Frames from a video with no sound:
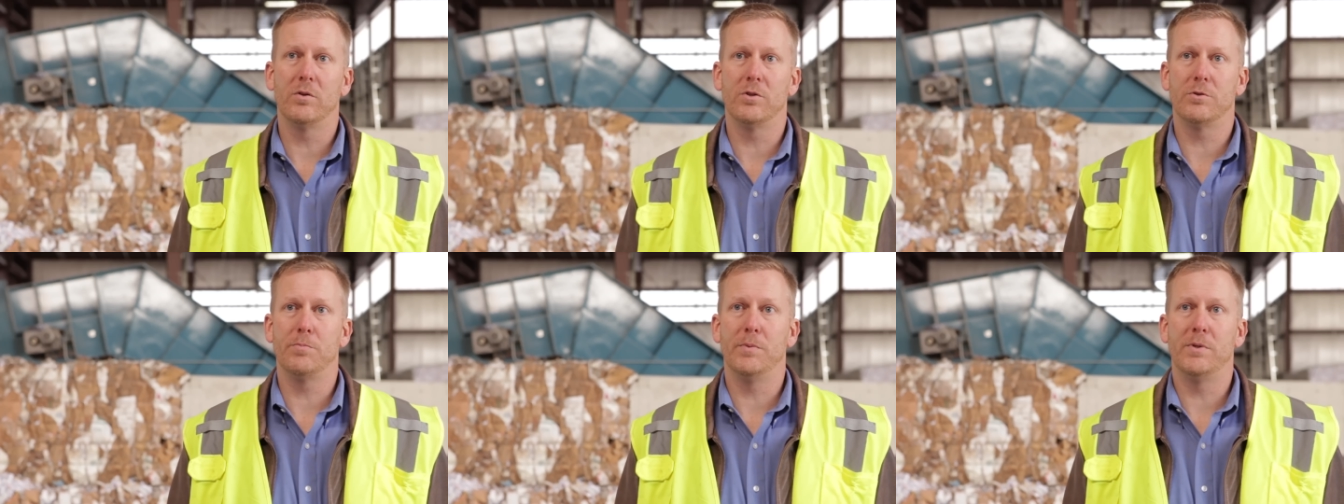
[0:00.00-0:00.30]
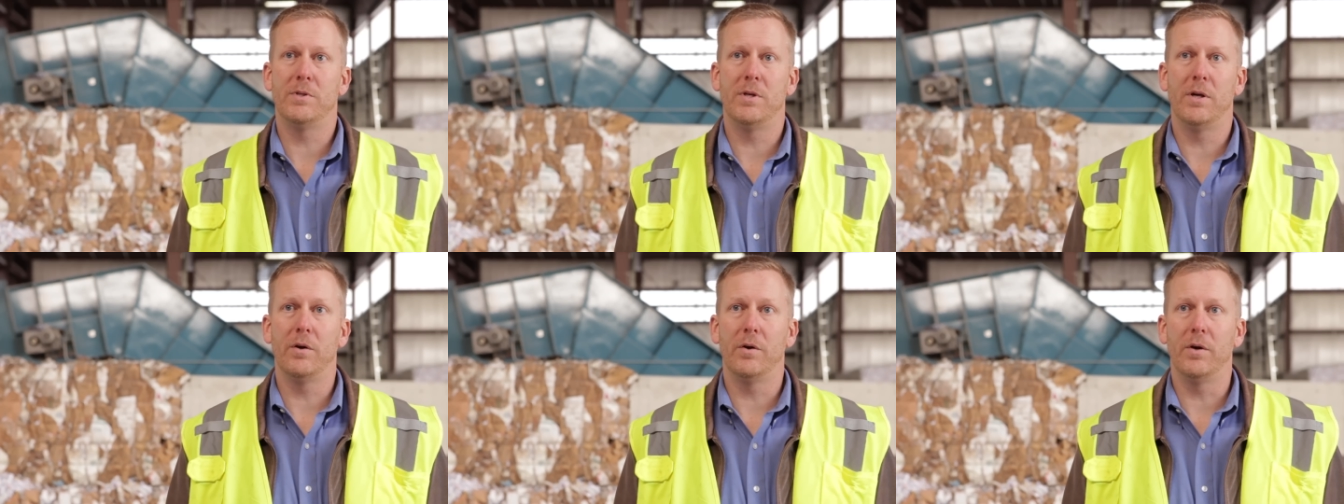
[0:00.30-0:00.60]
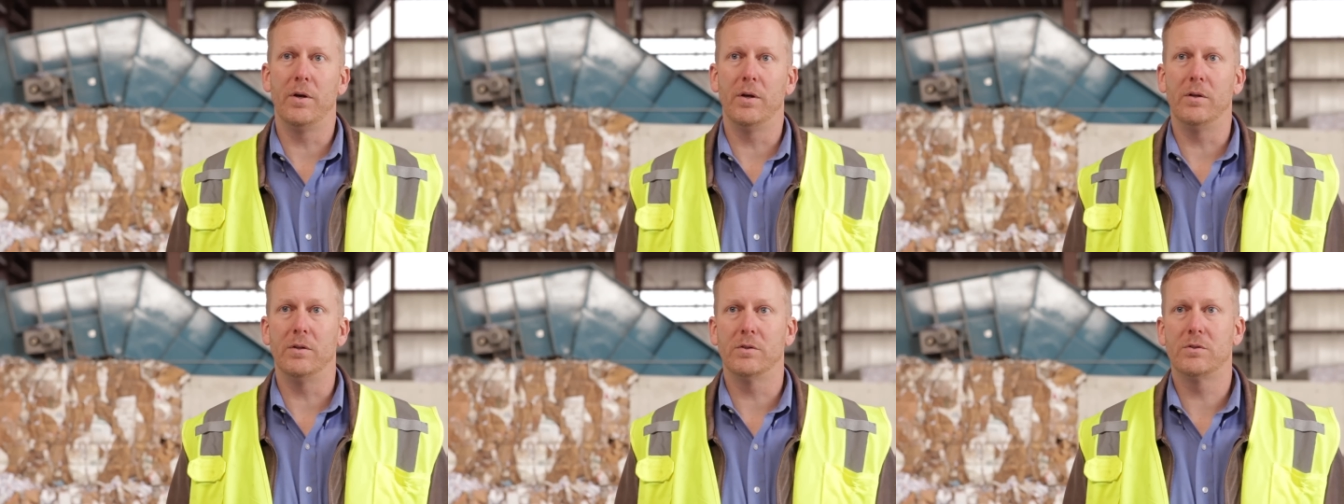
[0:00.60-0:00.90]
those
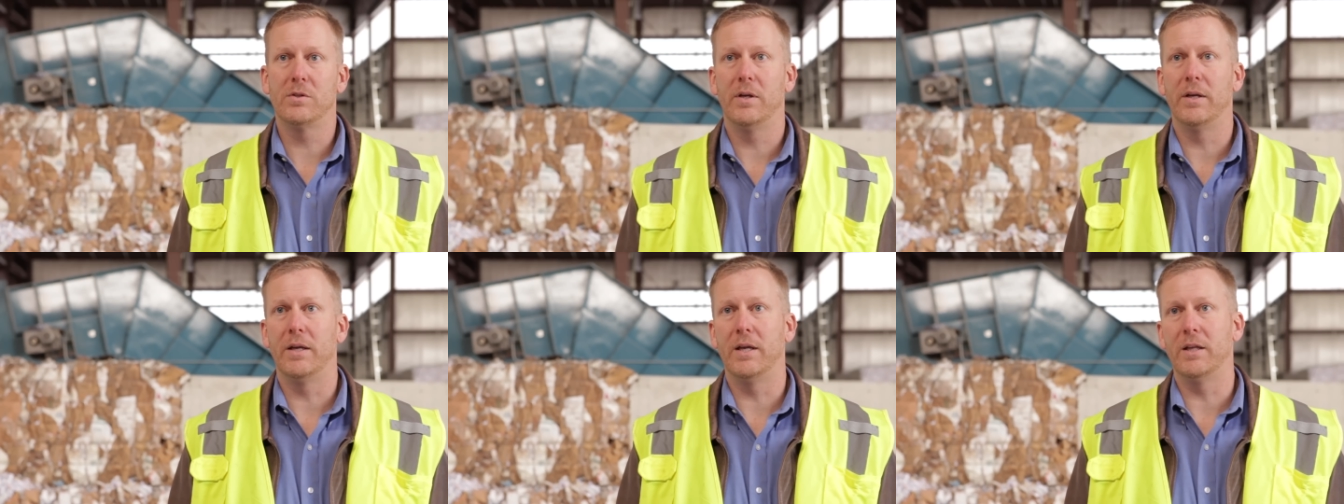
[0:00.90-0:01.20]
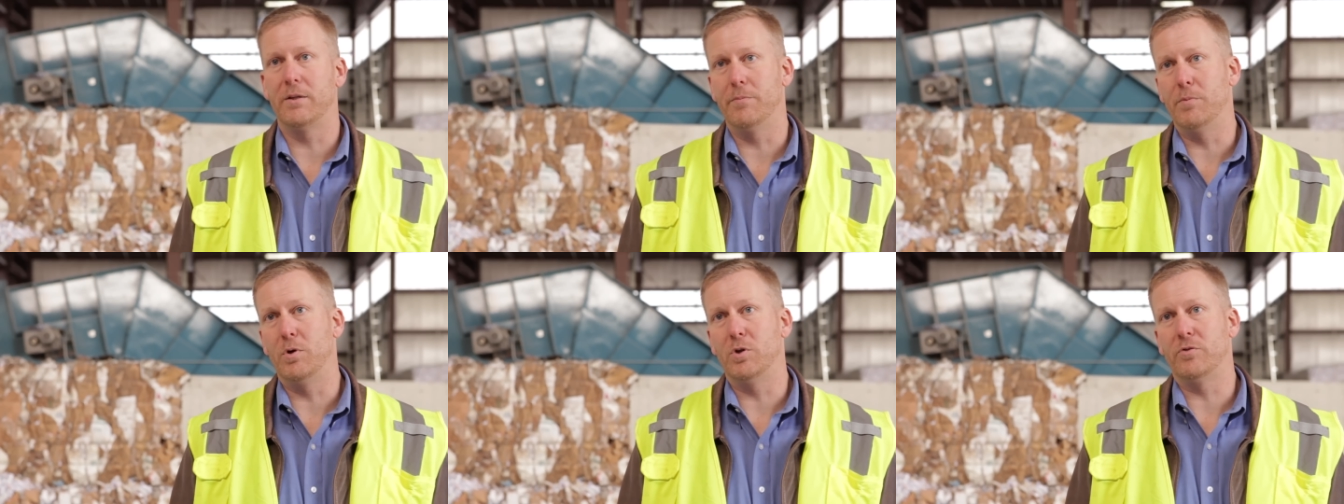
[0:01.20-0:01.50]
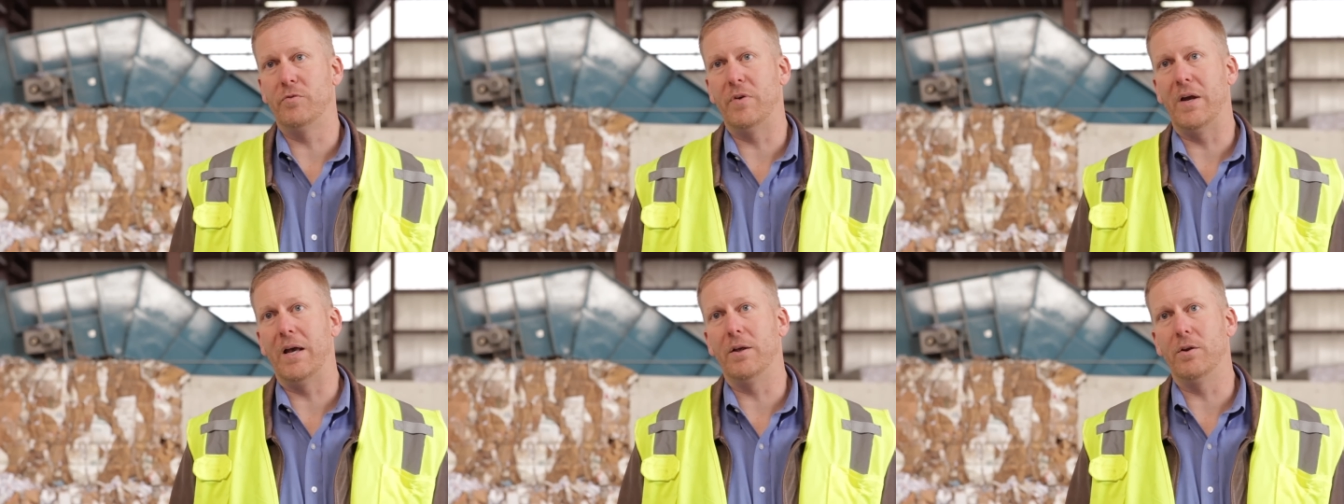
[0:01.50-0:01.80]
materials and get the
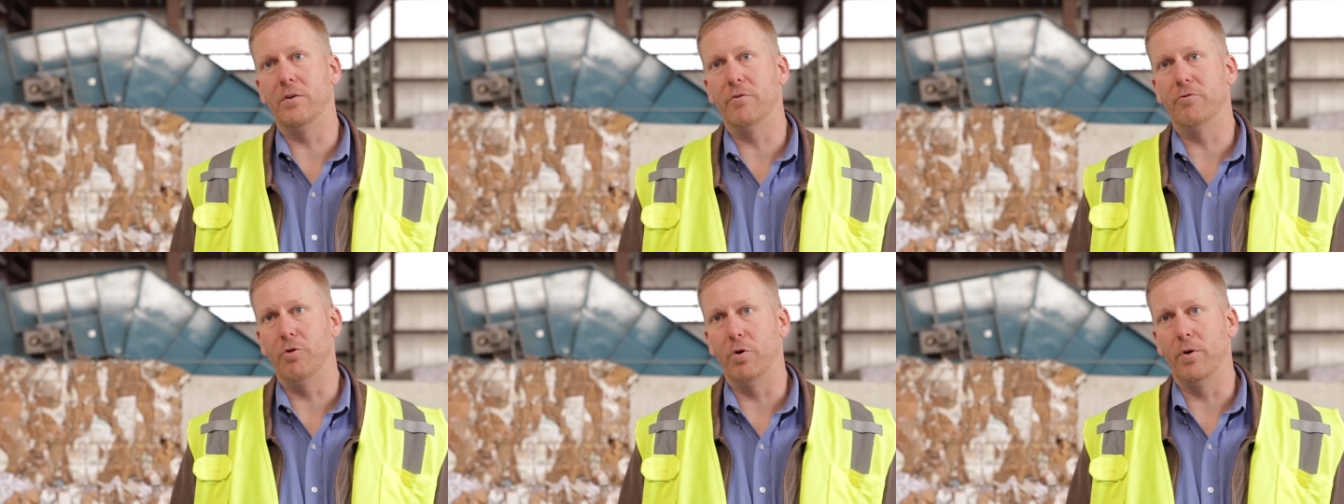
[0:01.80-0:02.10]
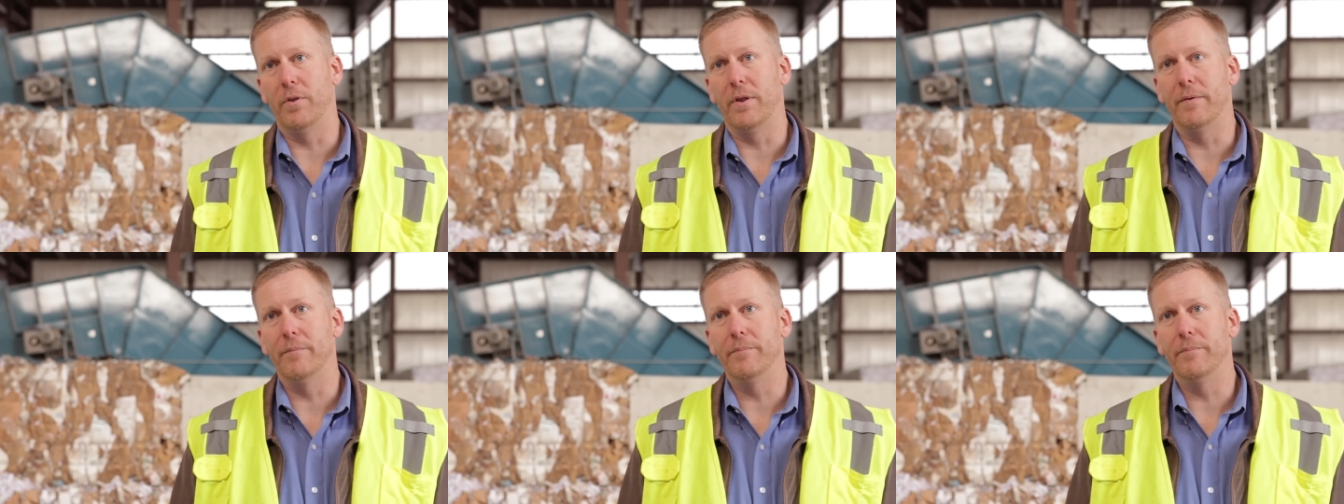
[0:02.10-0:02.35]
most value for them.